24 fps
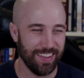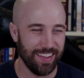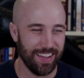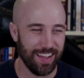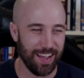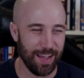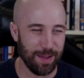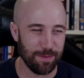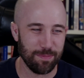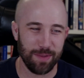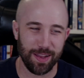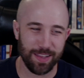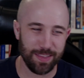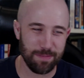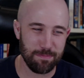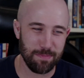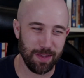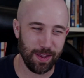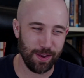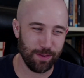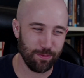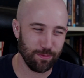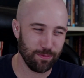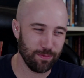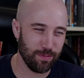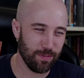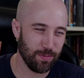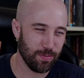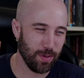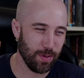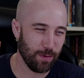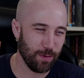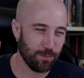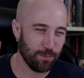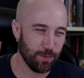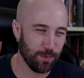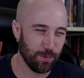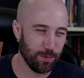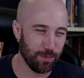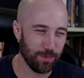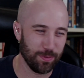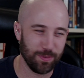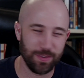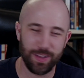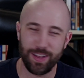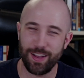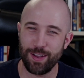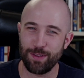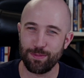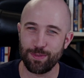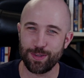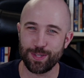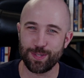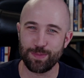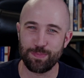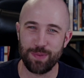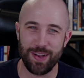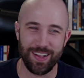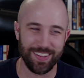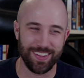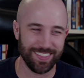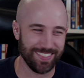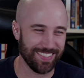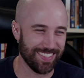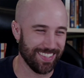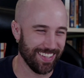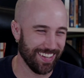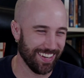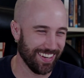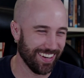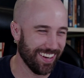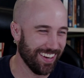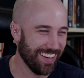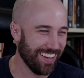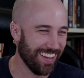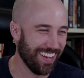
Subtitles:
on my thoughtful response there.